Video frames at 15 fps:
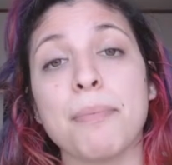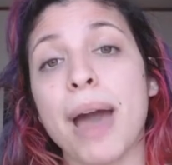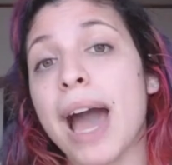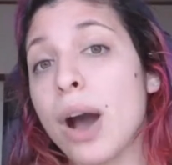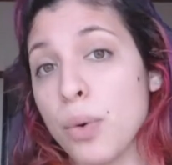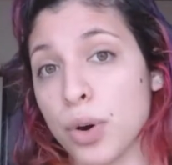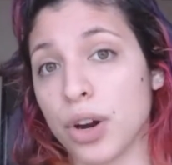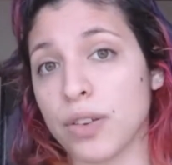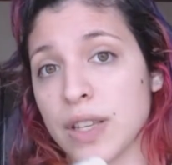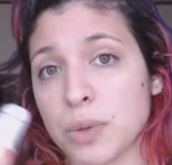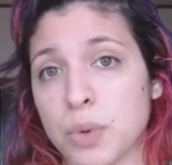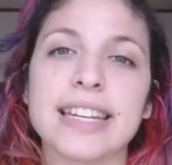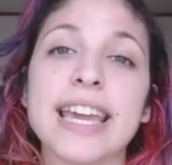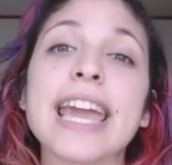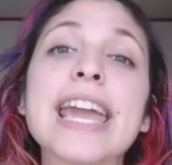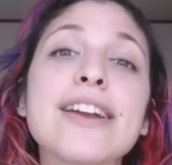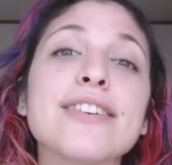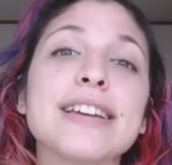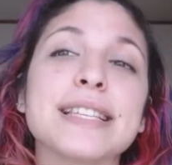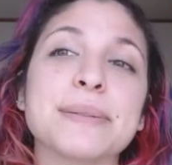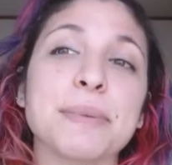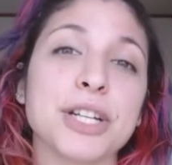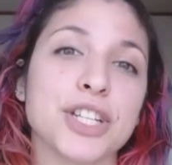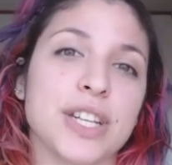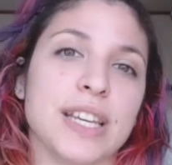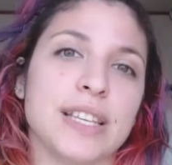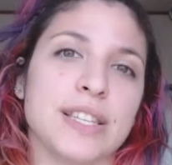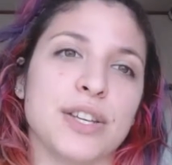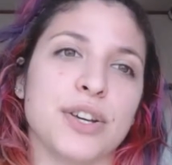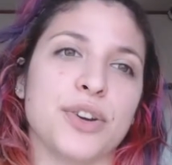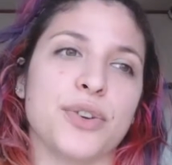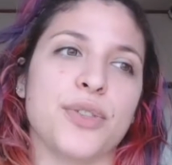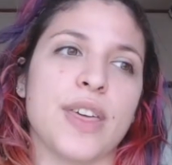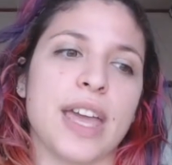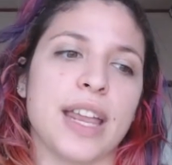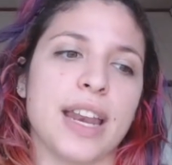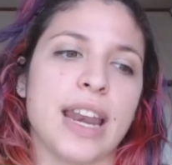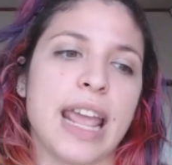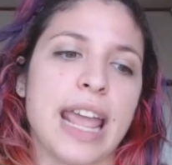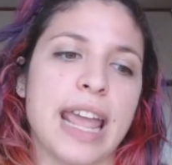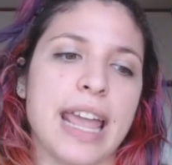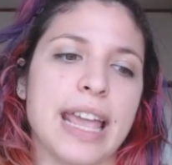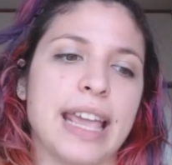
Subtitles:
powered, it carries much easier than